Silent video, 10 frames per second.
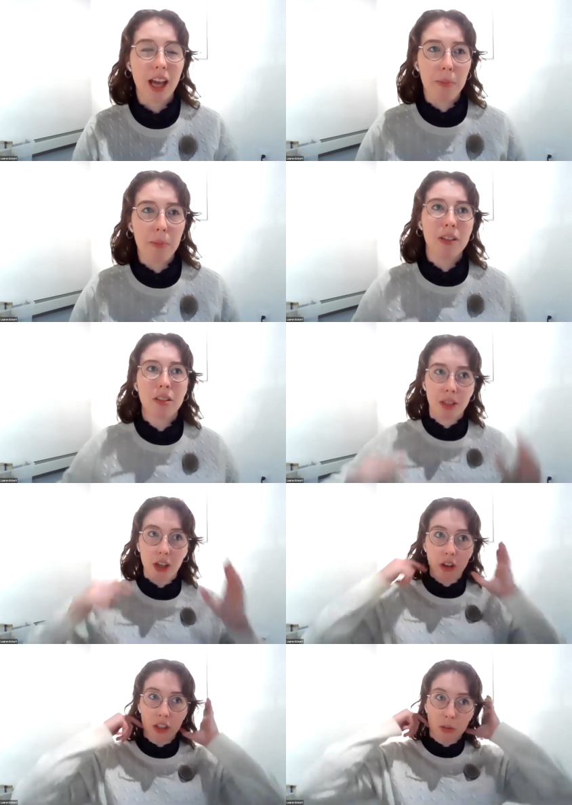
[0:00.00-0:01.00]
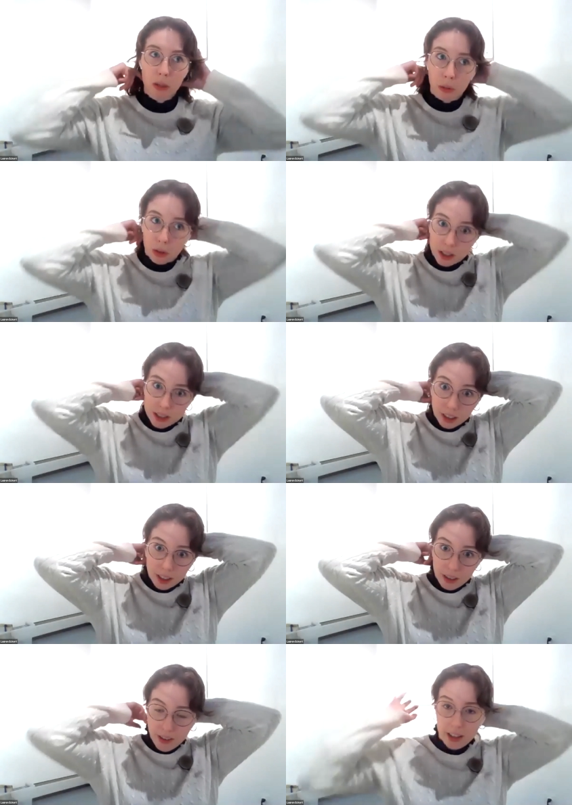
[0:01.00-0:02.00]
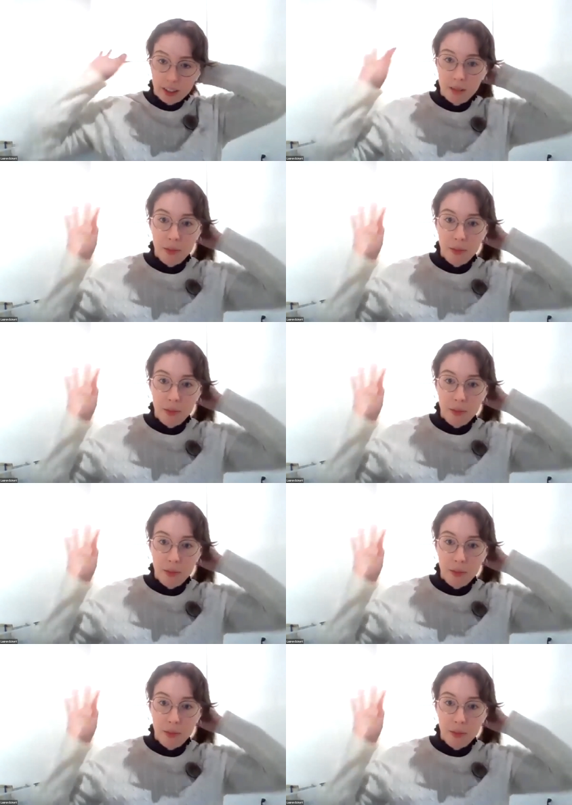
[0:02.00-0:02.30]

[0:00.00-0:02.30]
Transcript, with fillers: like capitalism, like all these people in Silicon Valley